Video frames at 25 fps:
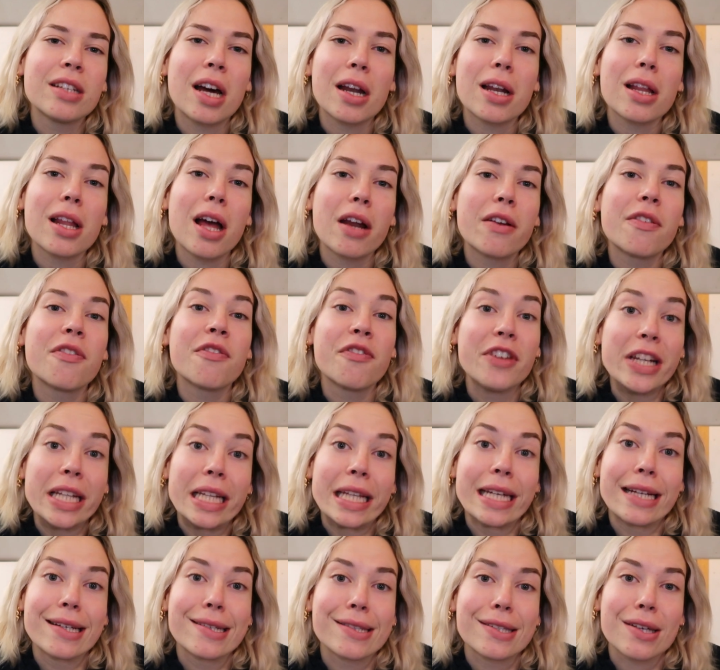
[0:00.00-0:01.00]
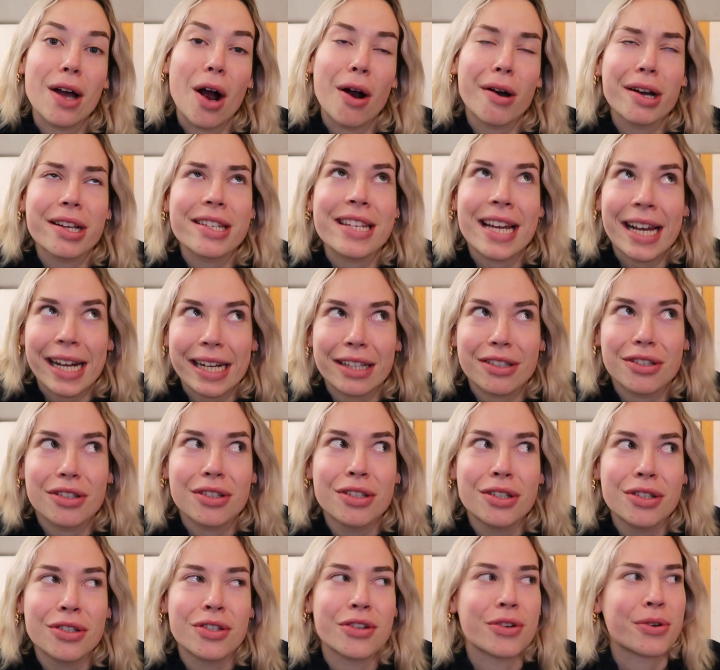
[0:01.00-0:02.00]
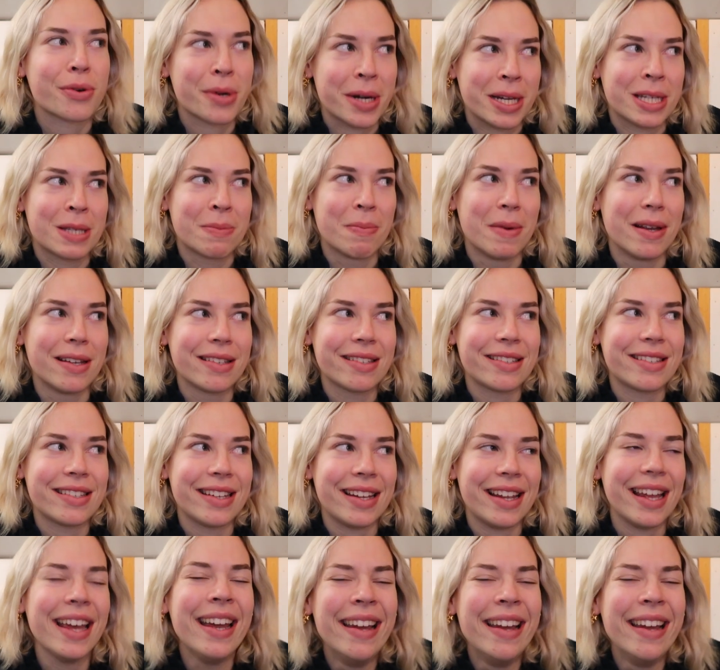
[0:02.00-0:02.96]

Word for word: not a lot of feelings are attached to Christmas.